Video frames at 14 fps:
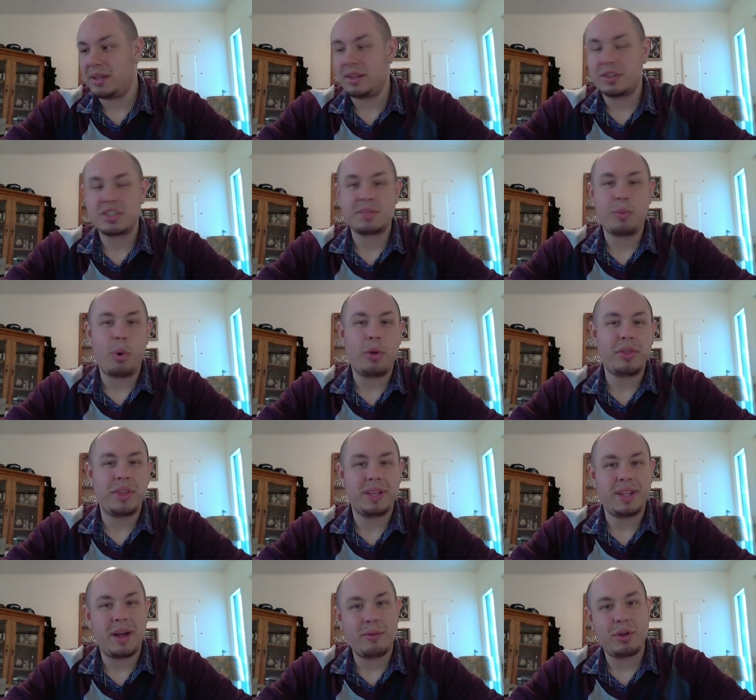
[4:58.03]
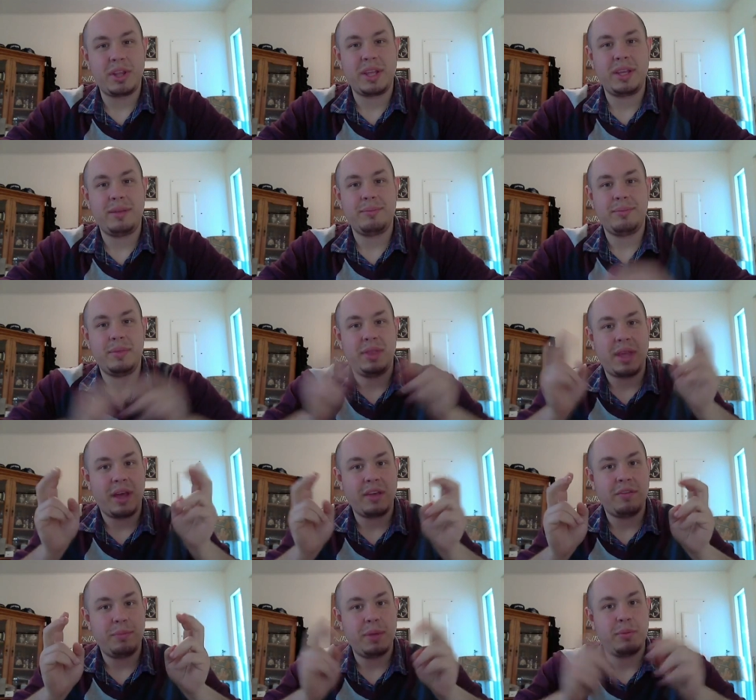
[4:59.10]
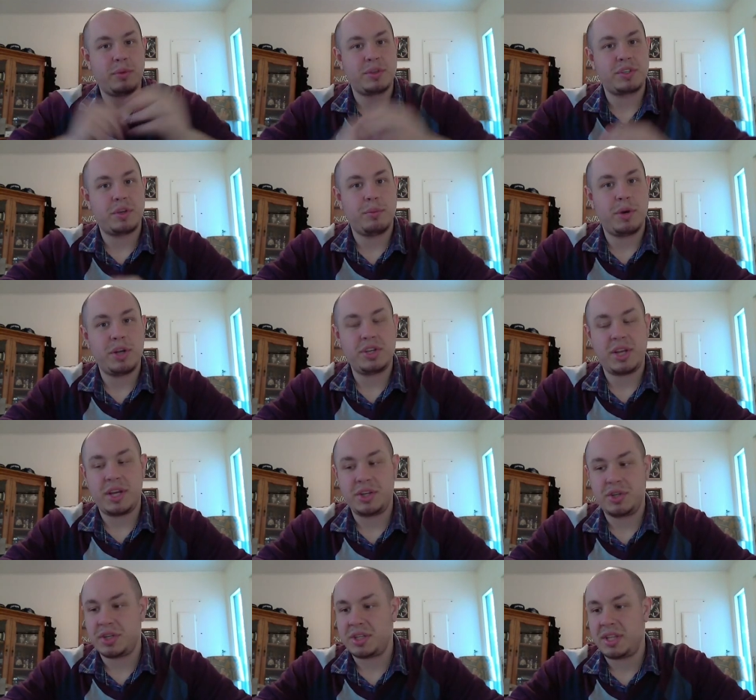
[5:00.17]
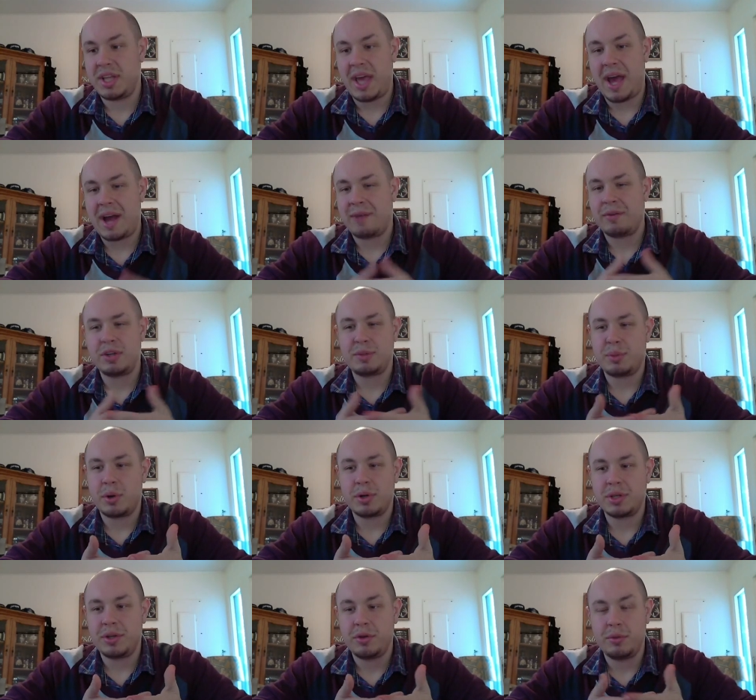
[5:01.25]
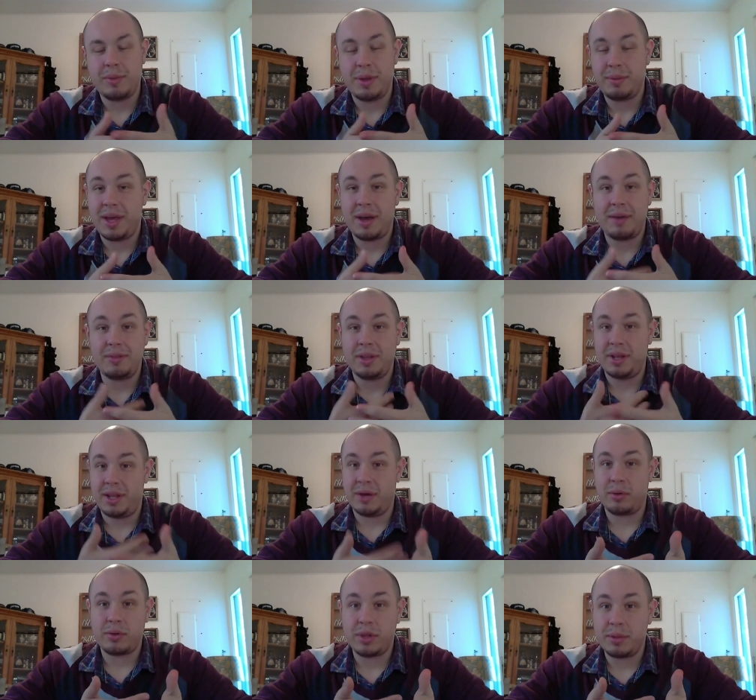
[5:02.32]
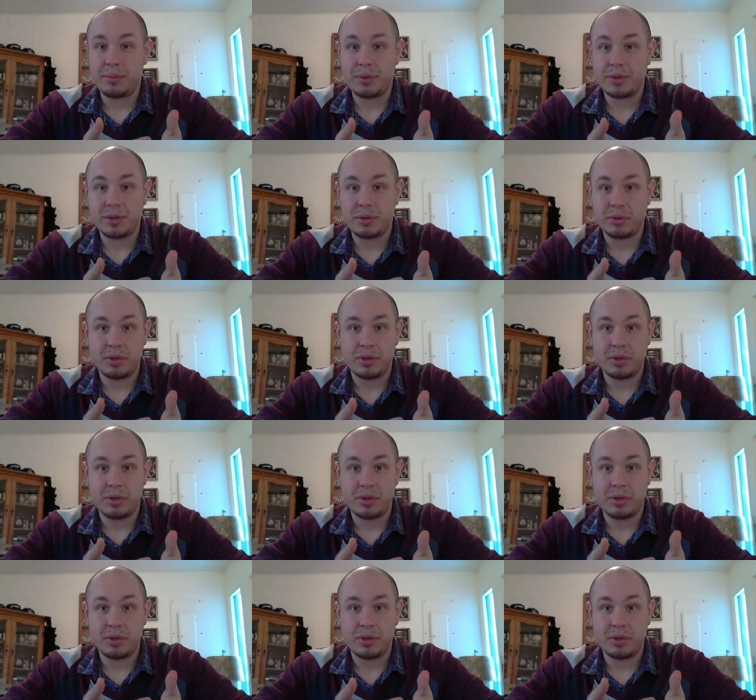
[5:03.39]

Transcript: small thing, not really knife people so much as just the average person who maybe have the nail clippers in their